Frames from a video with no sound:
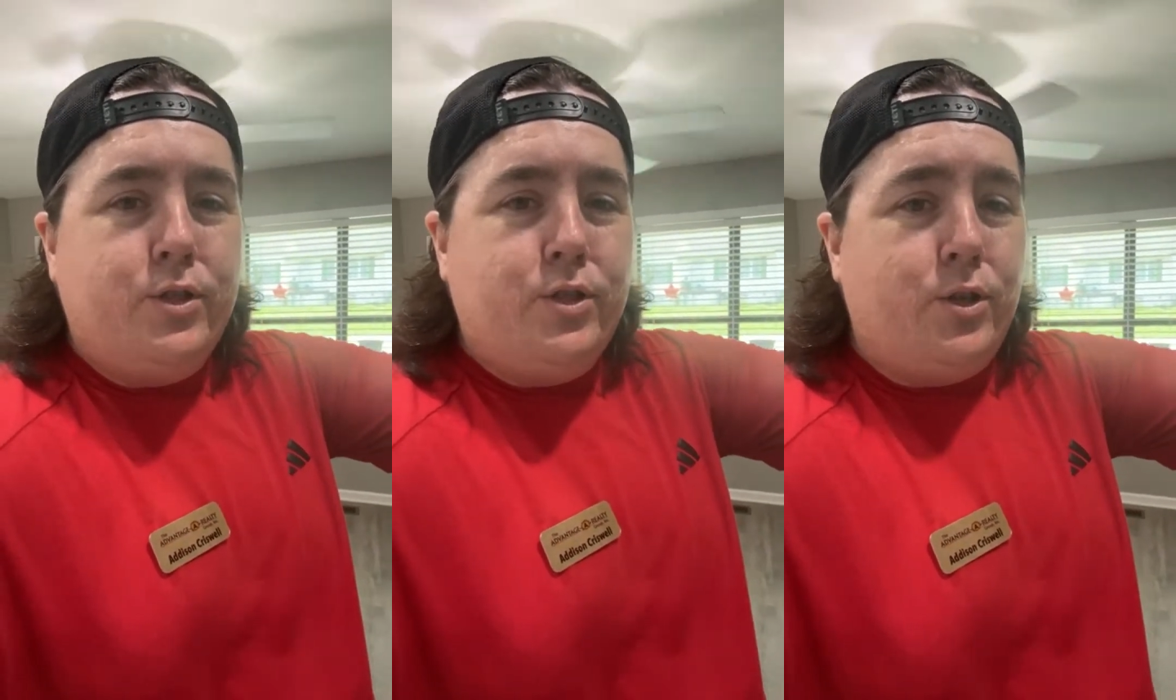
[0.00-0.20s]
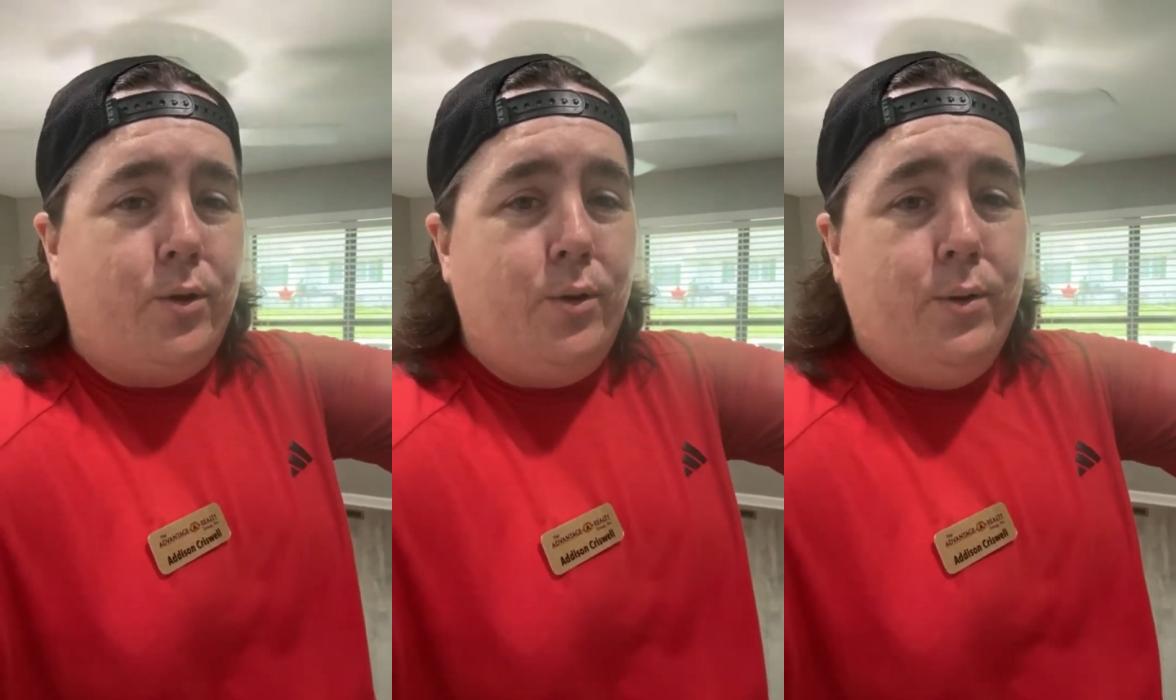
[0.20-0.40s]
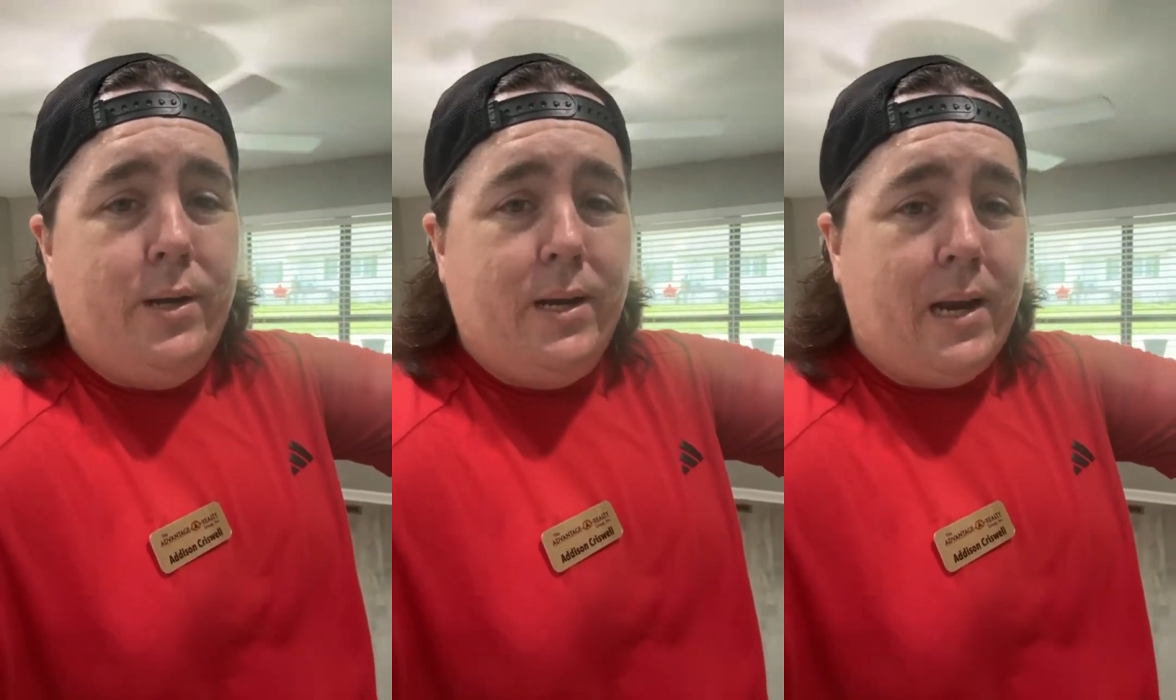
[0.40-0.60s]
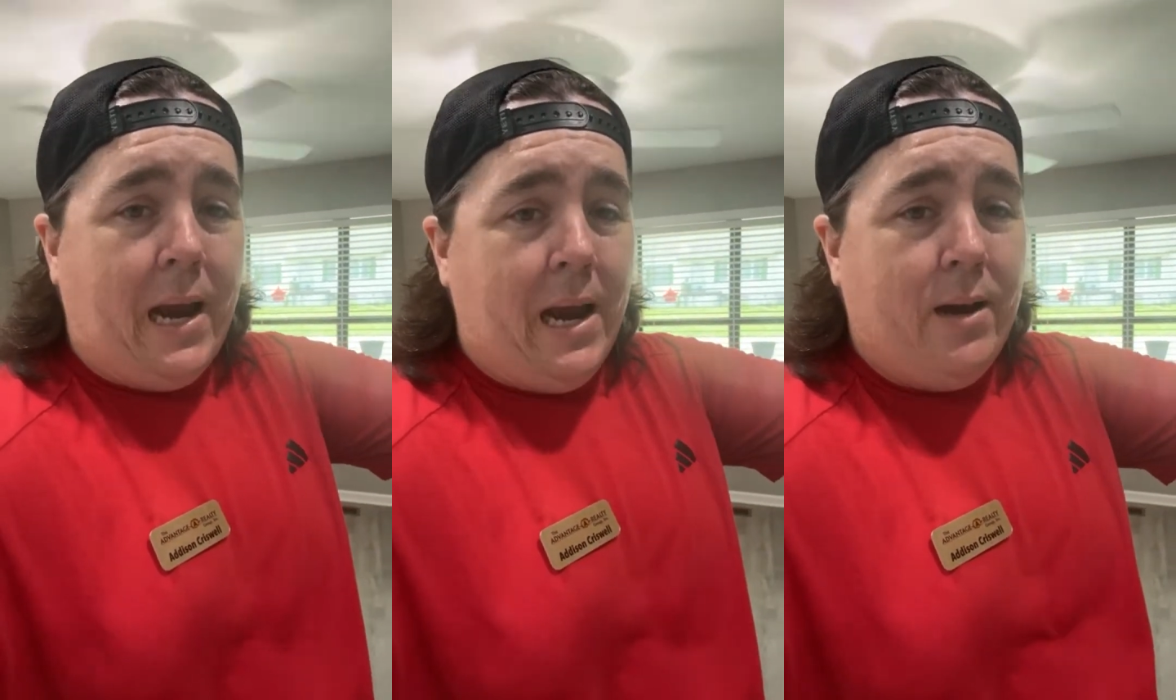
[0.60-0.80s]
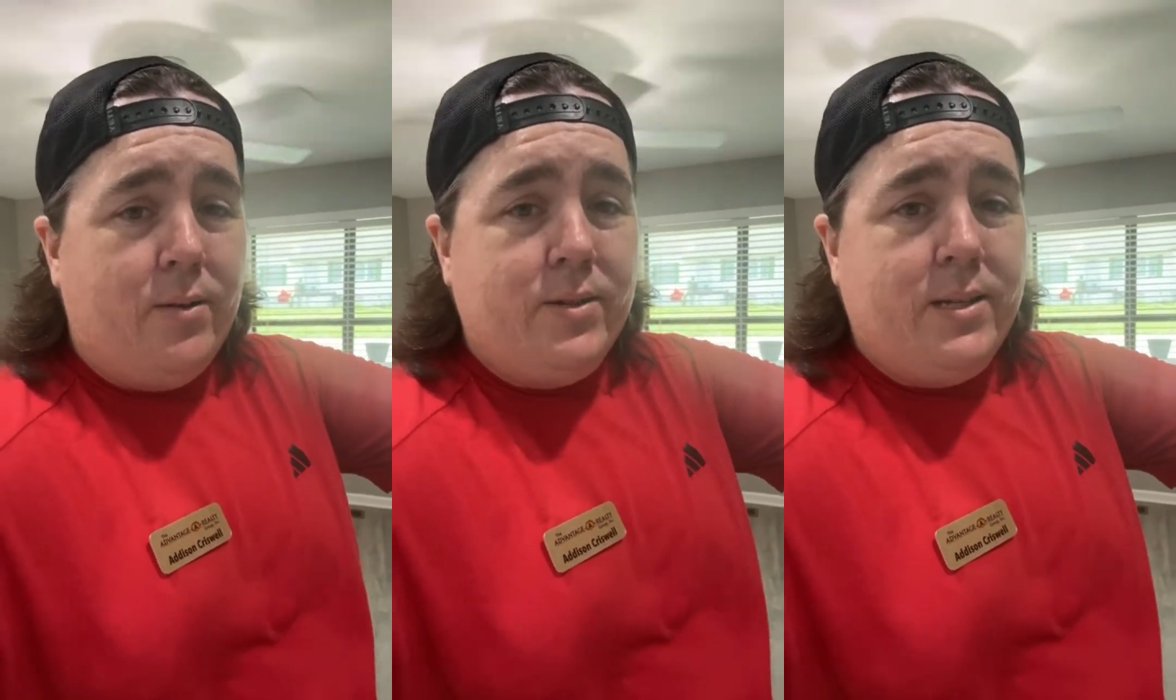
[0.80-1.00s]
student
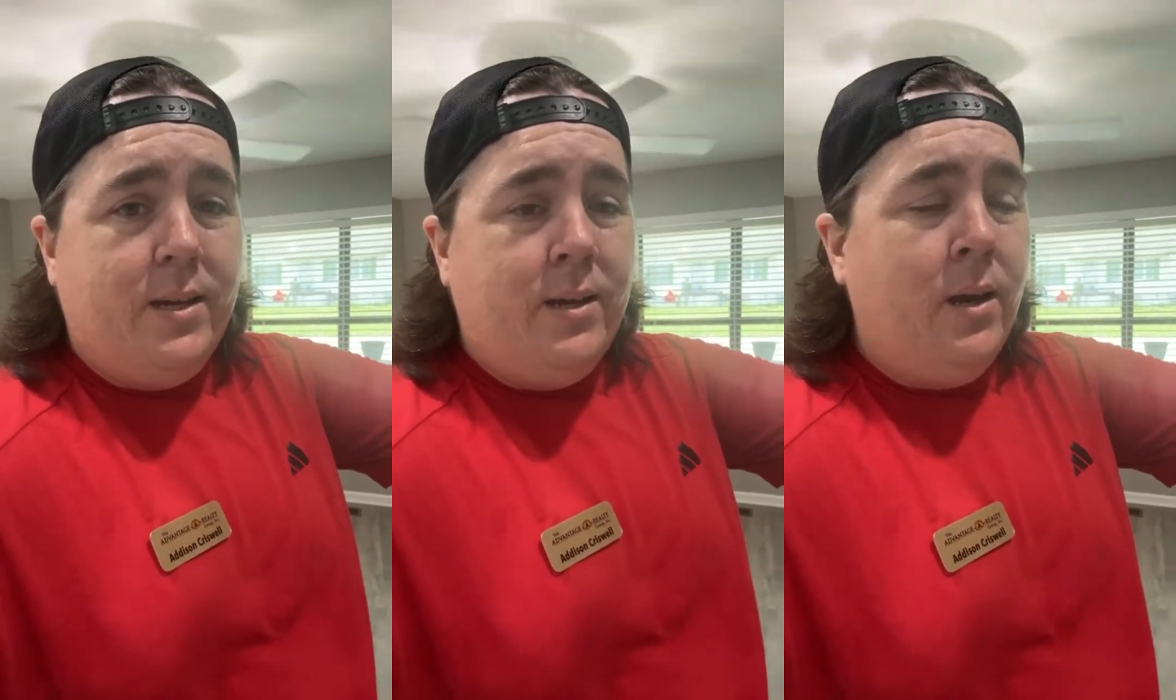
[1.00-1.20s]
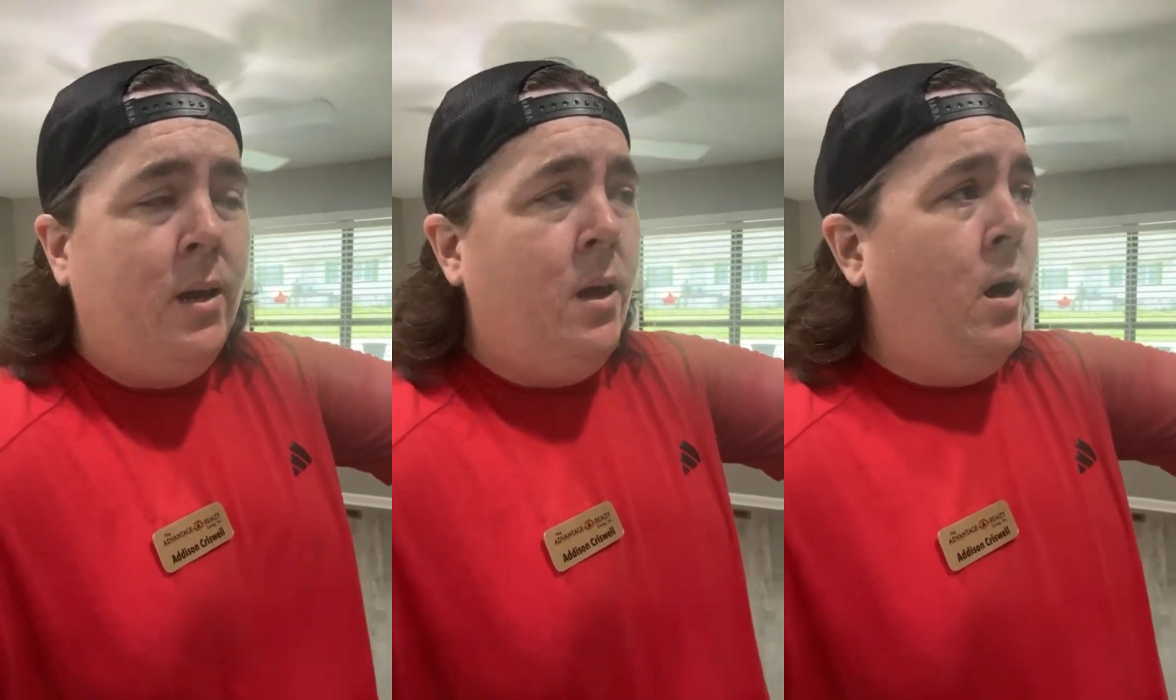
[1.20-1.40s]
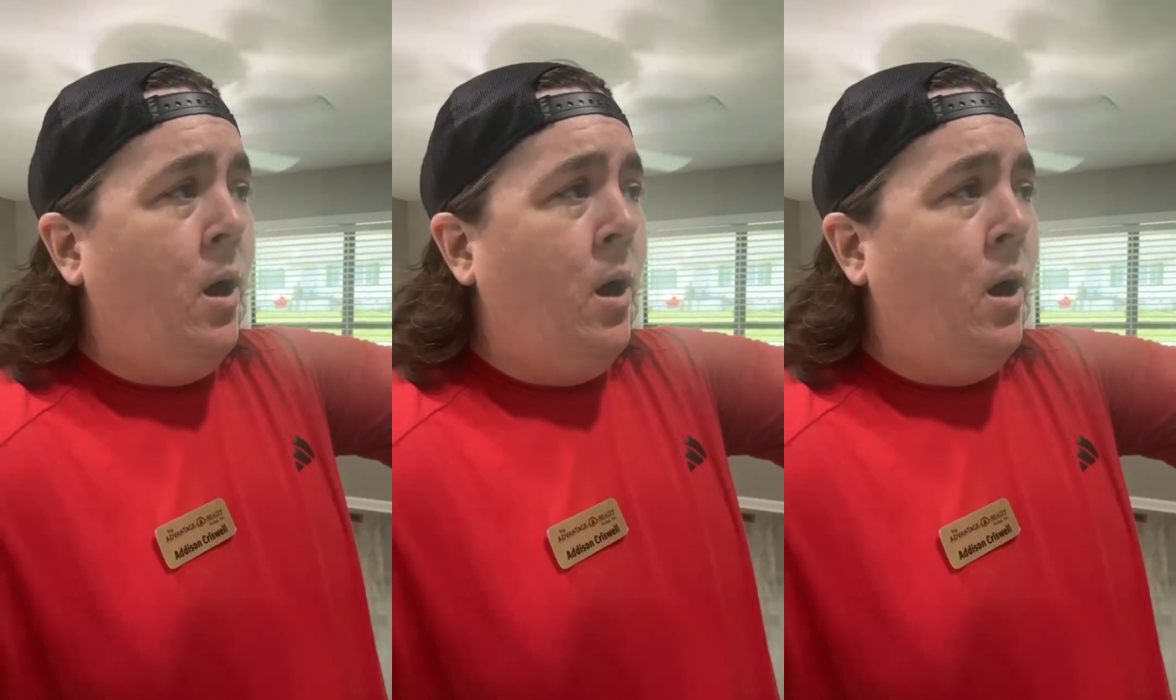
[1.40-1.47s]
housing